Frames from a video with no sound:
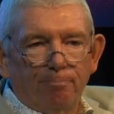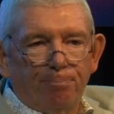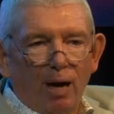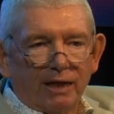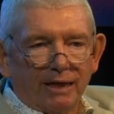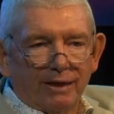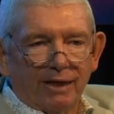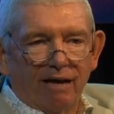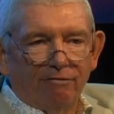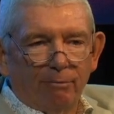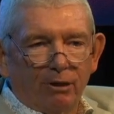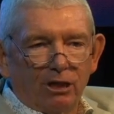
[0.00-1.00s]
a bucket that
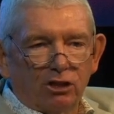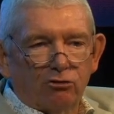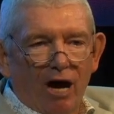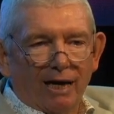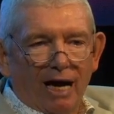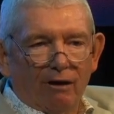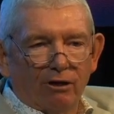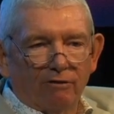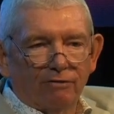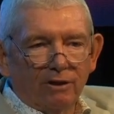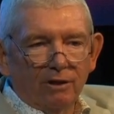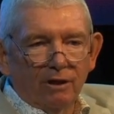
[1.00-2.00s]
everybody's drunk out
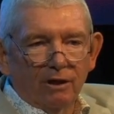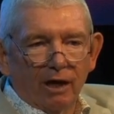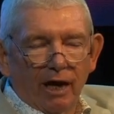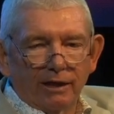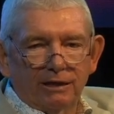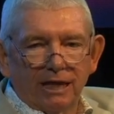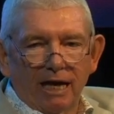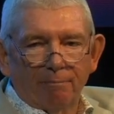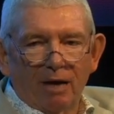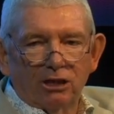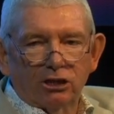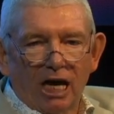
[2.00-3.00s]
of and take
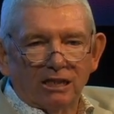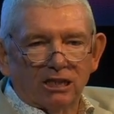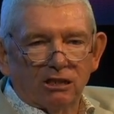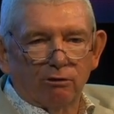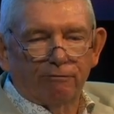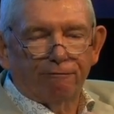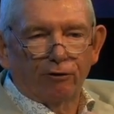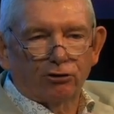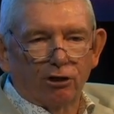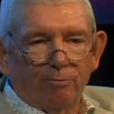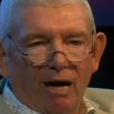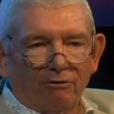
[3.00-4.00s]
my chances with
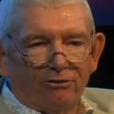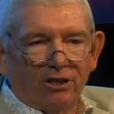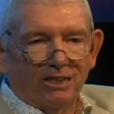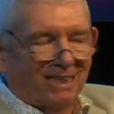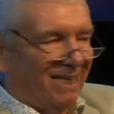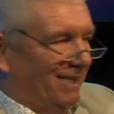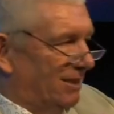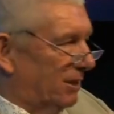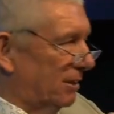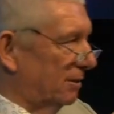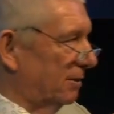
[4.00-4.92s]
foot and mouth disease.